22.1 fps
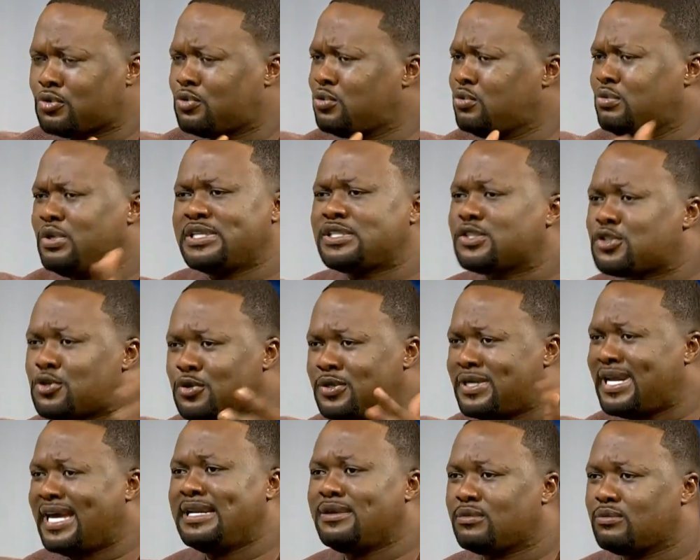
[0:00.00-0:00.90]
it's good
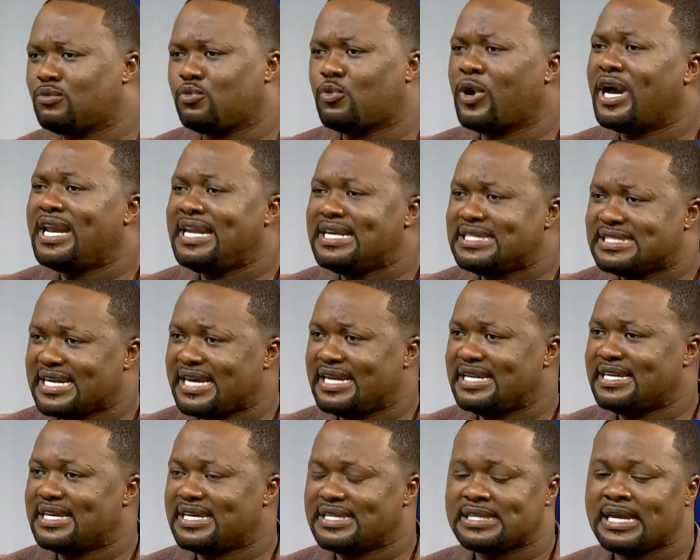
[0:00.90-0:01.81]
and well
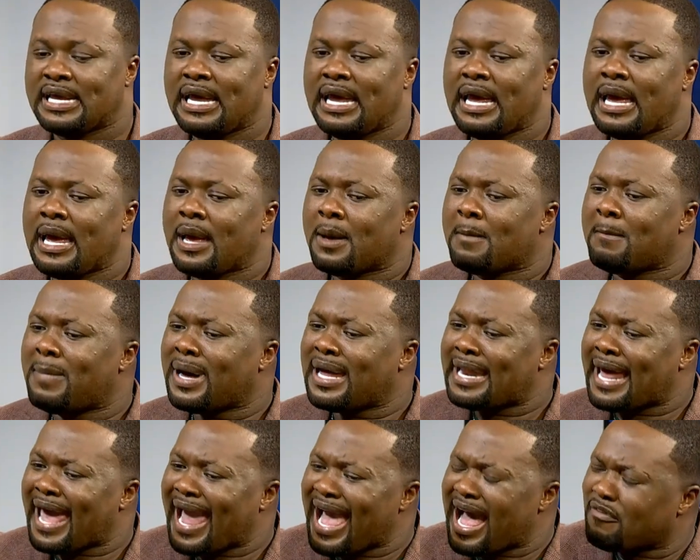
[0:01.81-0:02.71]
intended. But
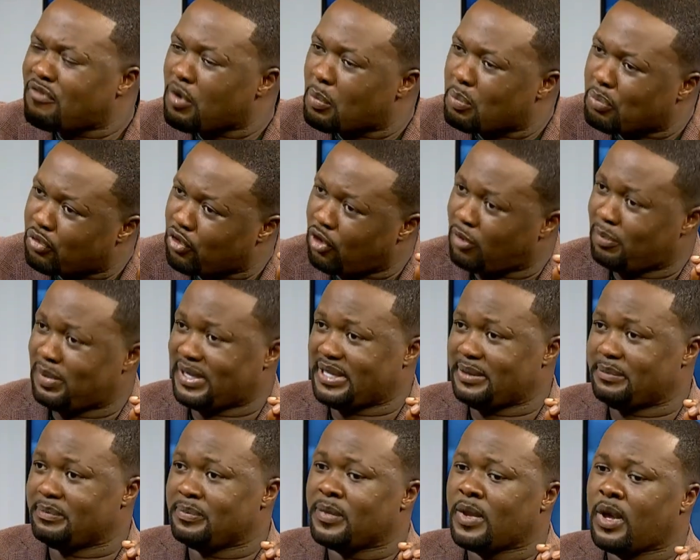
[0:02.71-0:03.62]
I have a
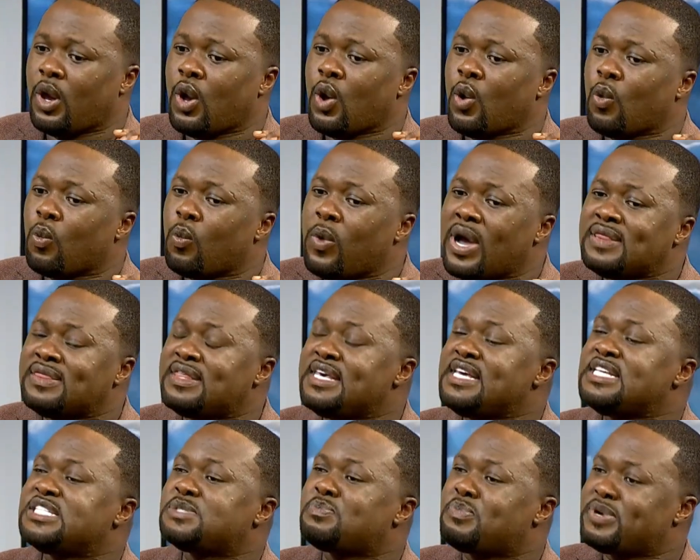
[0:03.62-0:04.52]
problem when
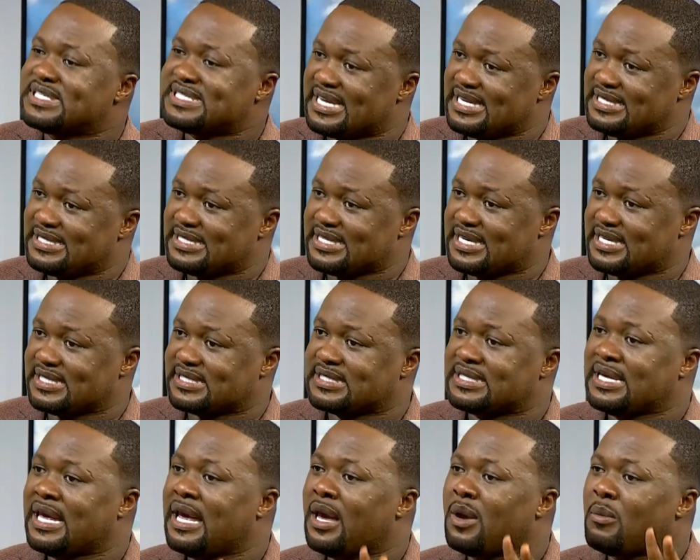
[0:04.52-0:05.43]
these
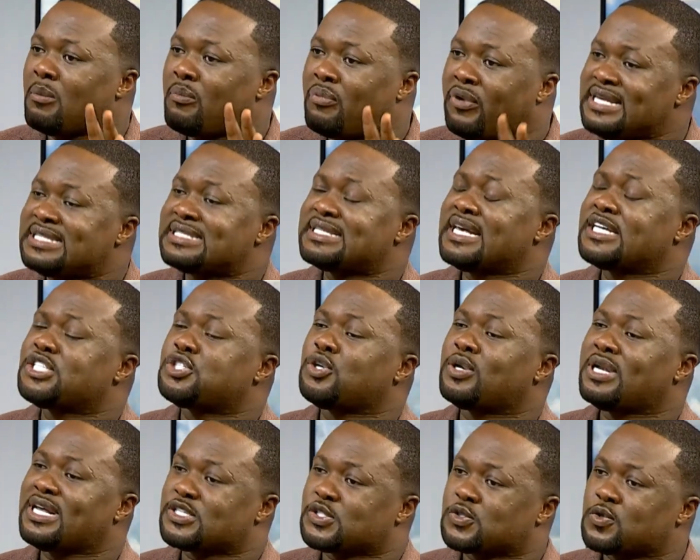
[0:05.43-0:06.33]
presenters bring
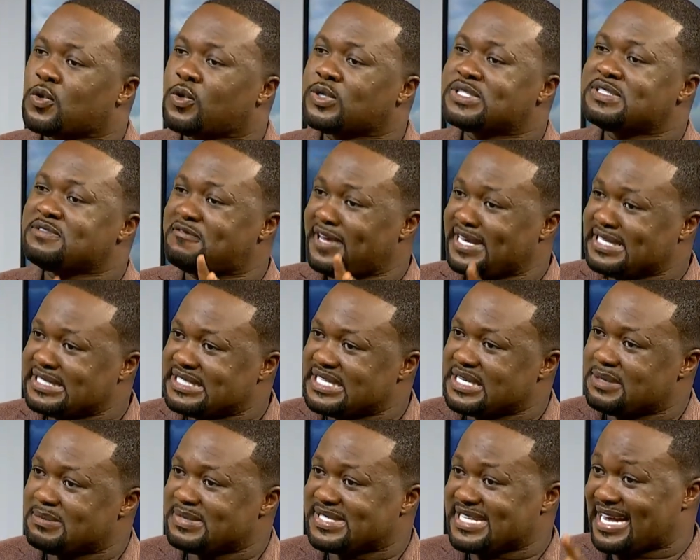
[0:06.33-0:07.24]
sexual assault
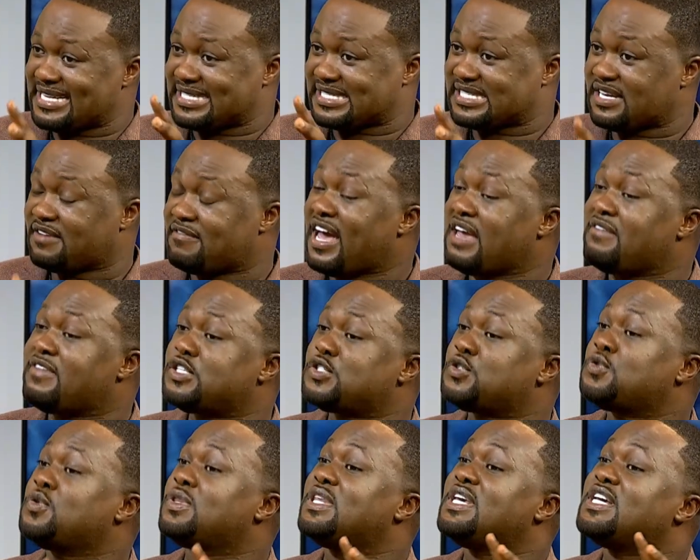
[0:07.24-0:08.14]
victims and survivors
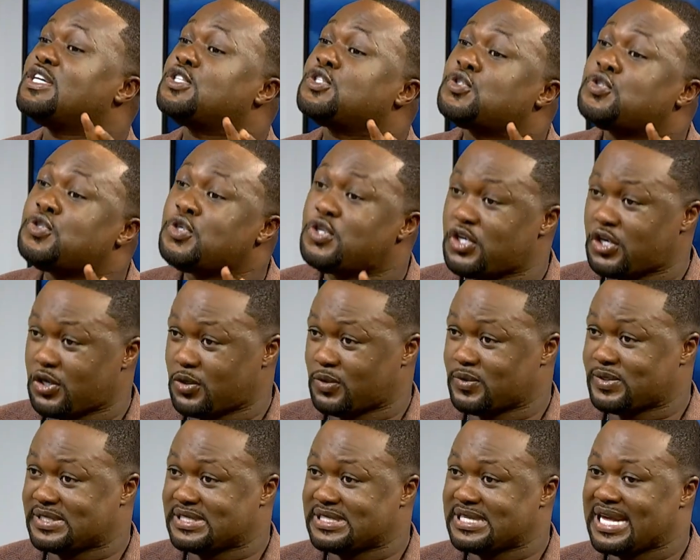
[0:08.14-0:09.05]
to their
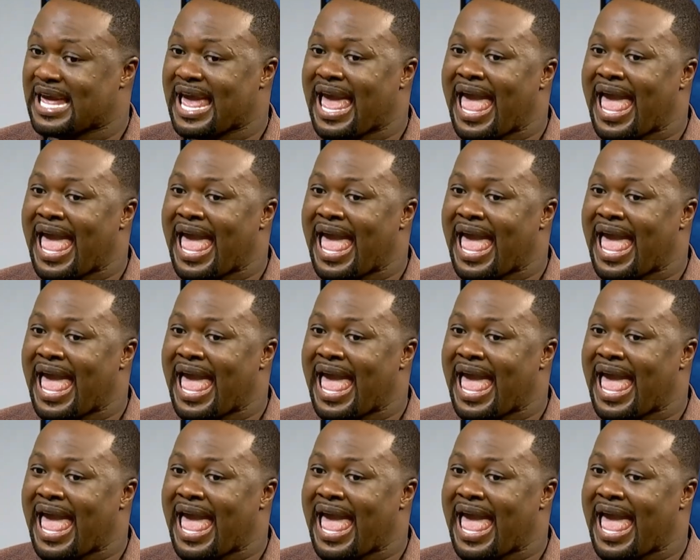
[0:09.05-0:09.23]
studios